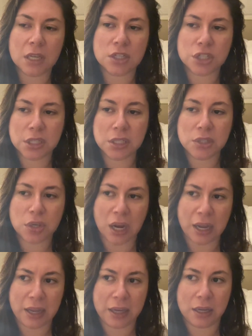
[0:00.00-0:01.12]
She
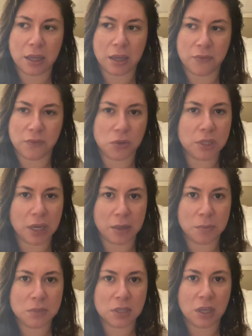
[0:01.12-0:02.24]
tried a few
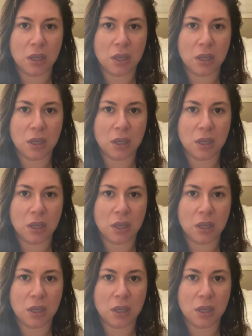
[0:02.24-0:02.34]
times